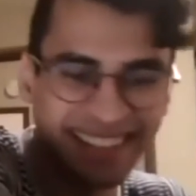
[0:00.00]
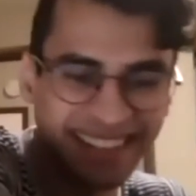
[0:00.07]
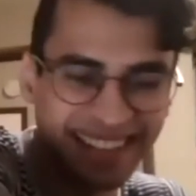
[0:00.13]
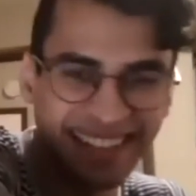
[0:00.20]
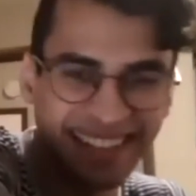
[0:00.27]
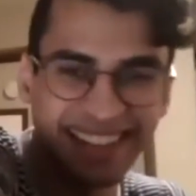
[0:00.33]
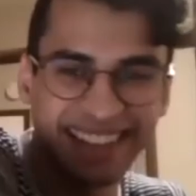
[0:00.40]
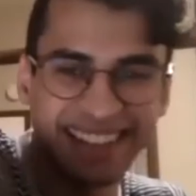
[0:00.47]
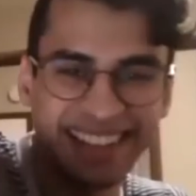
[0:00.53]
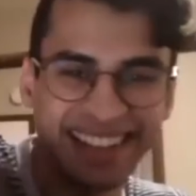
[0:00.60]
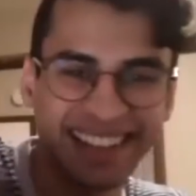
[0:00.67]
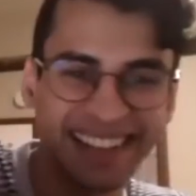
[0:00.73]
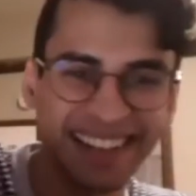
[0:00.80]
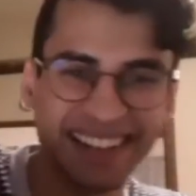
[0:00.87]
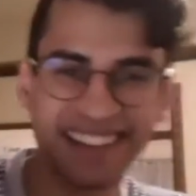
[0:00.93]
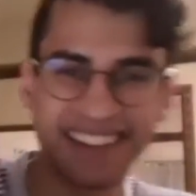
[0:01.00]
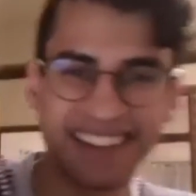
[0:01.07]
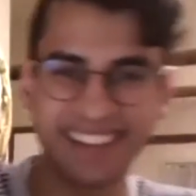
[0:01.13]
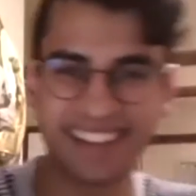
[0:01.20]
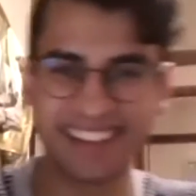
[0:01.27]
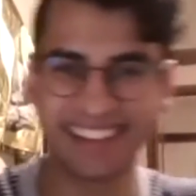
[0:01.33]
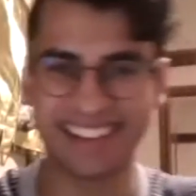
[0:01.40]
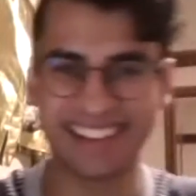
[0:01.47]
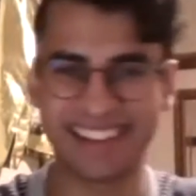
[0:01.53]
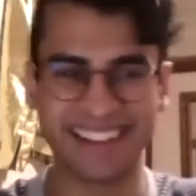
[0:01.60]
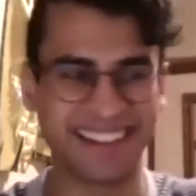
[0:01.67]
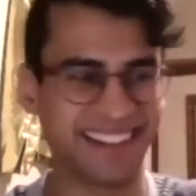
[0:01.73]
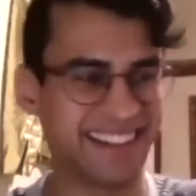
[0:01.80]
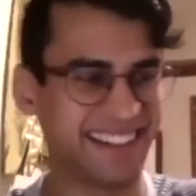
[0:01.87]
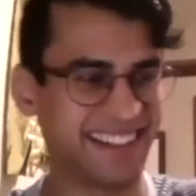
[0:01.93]
yours did turn it red. That's
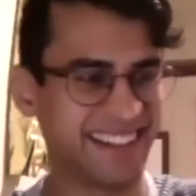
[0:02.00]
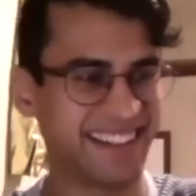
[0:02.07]
cool.